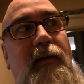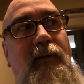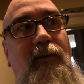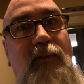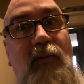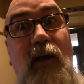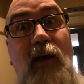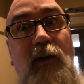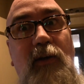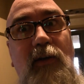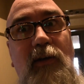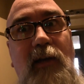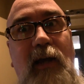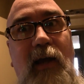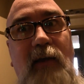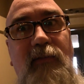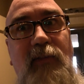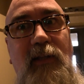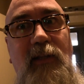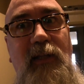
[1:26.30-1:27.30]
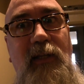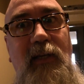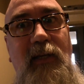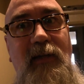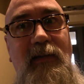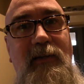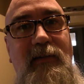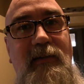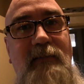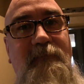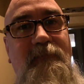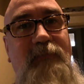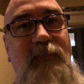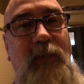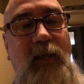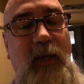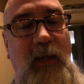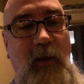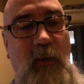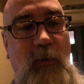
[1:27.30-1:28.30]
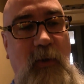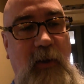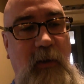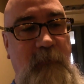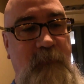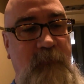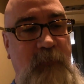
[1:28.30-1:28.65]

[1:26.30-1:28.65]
it's not good having the leaks. Anyway.